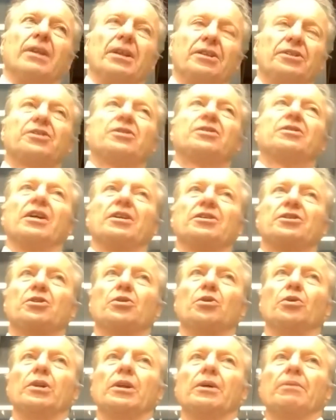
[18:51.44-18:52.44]
let's
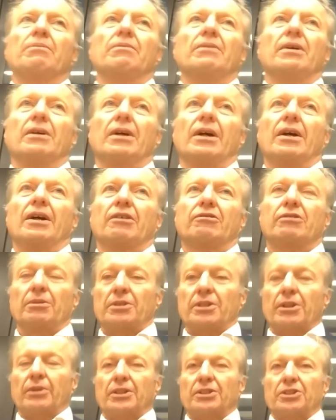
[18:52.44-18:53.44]
call them
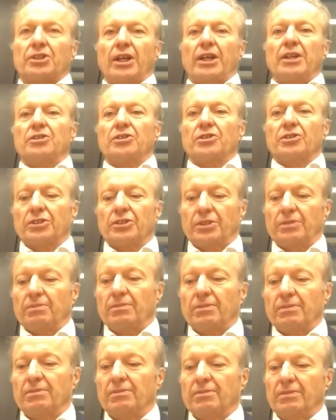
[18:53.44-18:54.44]
crypto exchanges.
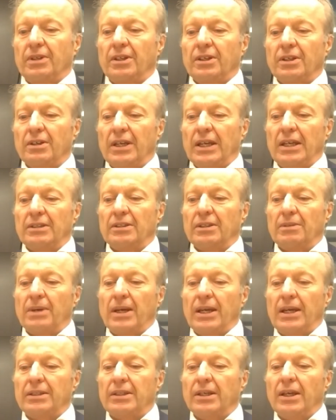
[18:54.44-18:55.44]
You know, in the
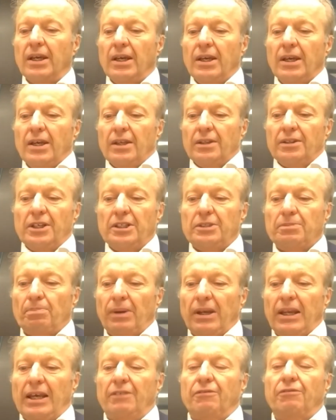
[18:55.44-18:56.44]
main, these
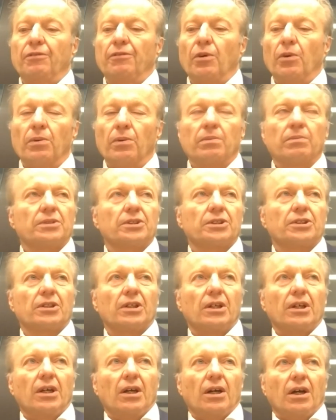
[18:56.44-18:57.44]
platforms
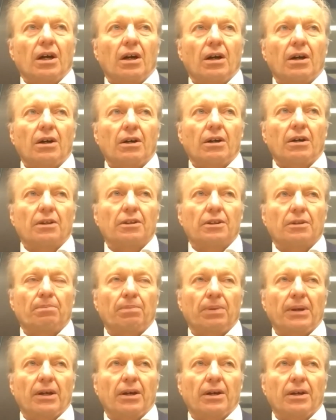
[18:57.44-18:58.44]

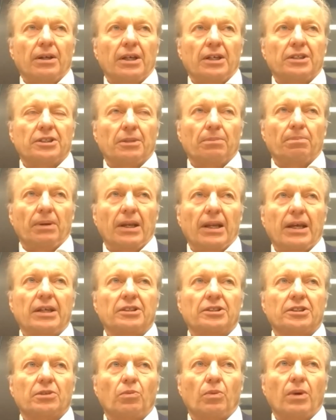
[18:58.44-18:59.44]
is the
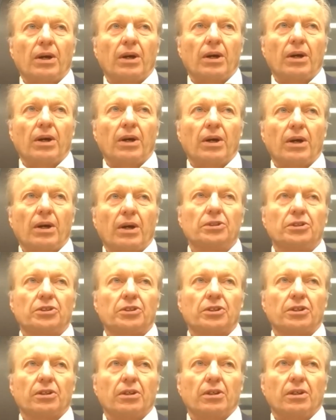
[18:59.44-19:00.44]
place where
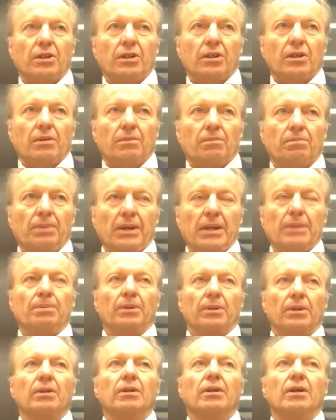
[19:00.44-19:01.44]
most
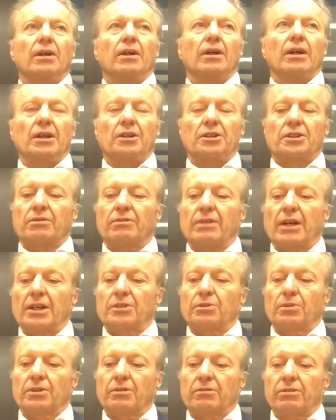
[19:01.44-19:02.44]
people
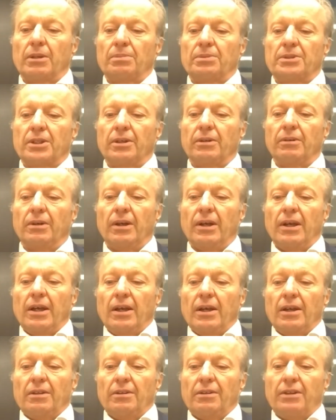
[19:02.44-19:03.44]
interact with crypto.
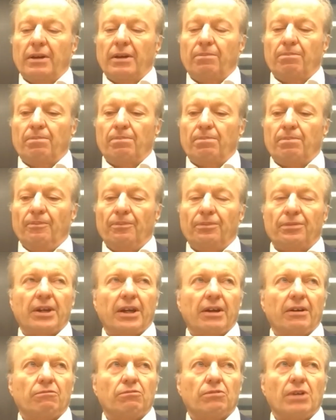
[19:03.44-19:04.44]
They're
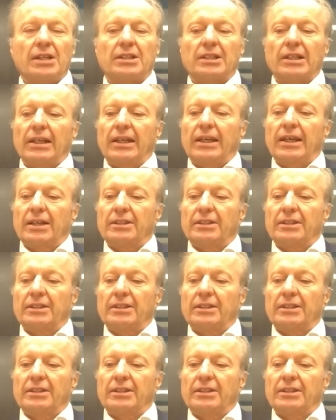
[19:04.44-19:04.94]
readily